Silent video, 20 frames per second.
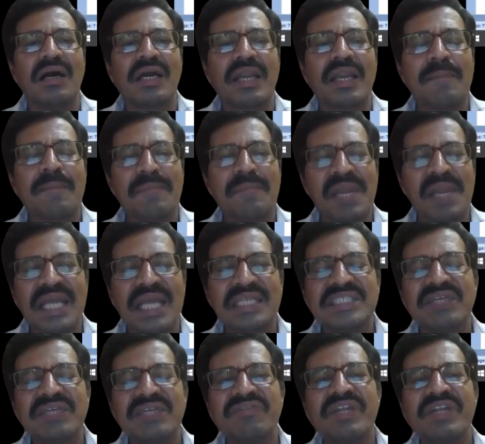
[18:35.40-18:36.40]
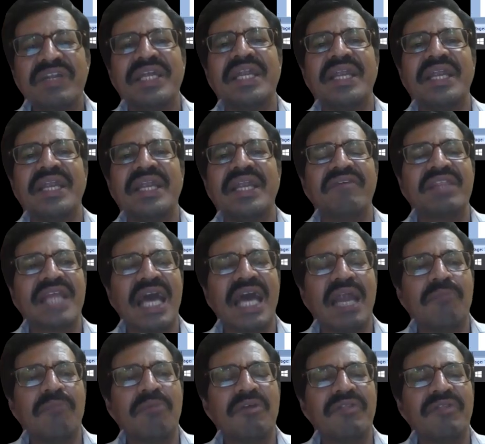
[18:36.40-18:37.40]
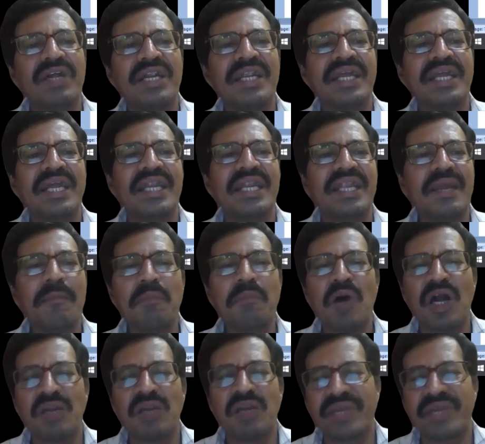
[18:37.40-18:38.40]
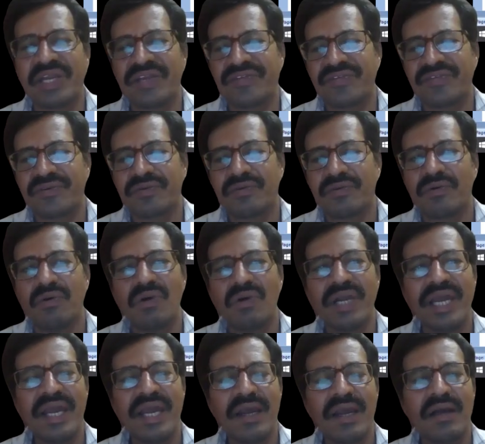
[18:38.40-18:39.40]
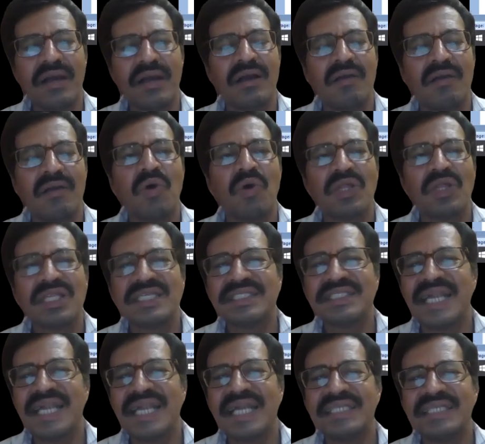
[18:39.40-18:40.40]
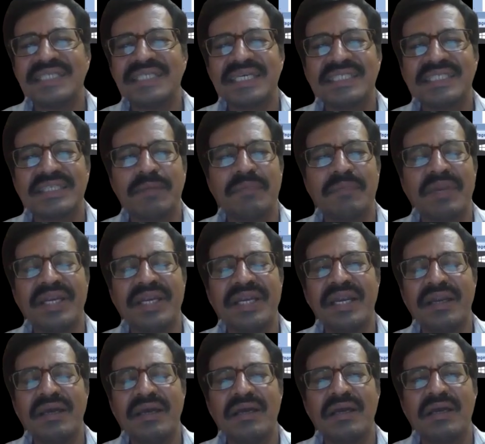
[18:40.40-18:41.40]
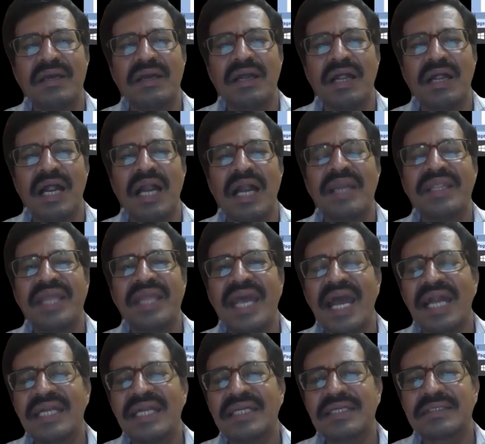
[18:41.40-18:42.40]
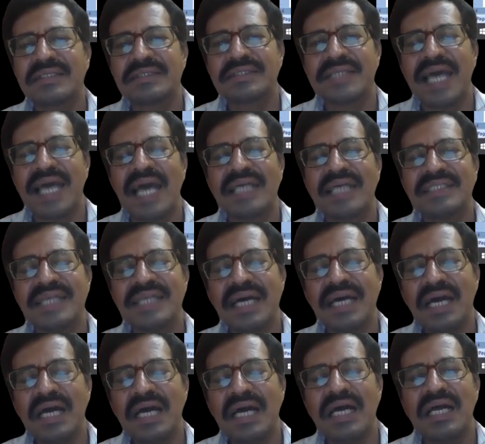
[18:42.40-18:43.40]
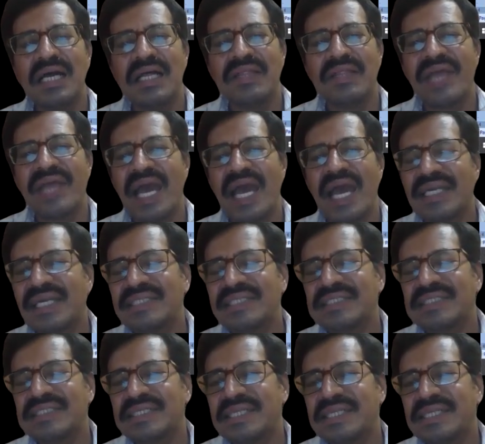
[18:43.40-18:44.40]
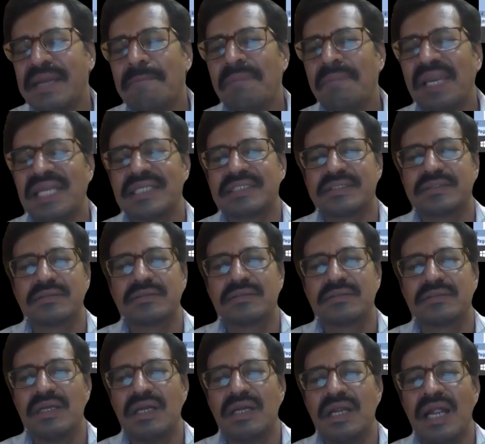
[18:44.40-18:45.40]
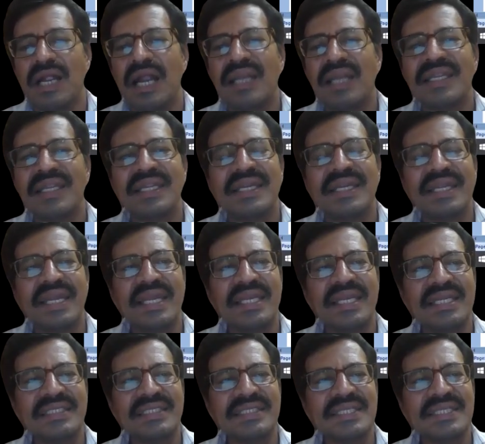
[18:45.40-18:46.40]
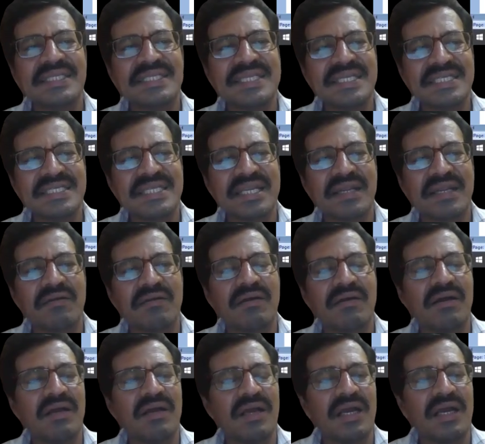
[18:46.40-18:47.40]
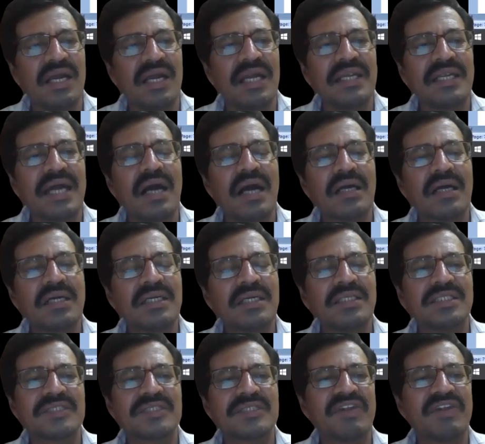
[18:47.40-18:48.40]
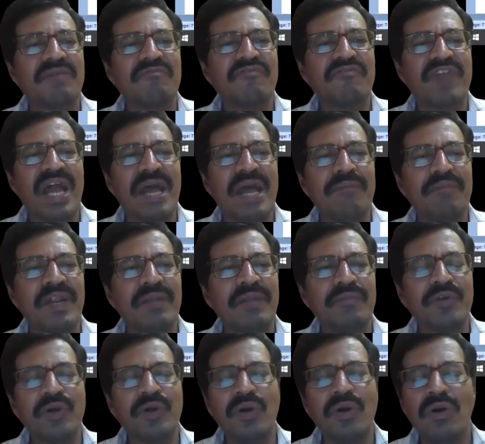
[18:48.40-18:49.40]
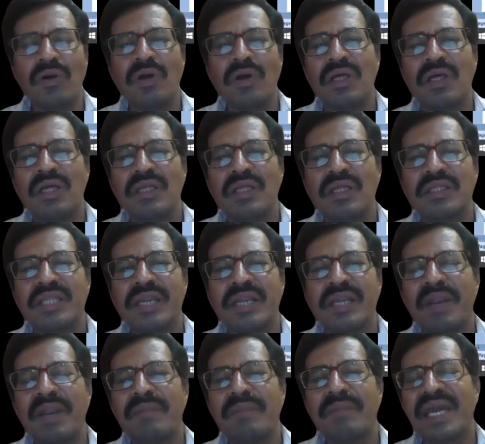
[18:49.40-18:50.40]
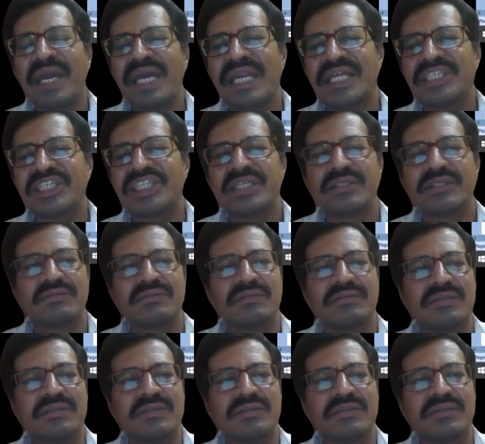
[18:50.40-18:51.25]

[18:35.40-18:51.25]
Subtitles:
replication of the DNA with help of the DNA polymerase. Okay, both the strands are separated and they act as the templates. And the DNA synthesis, it occurs from 5' to 3' direction.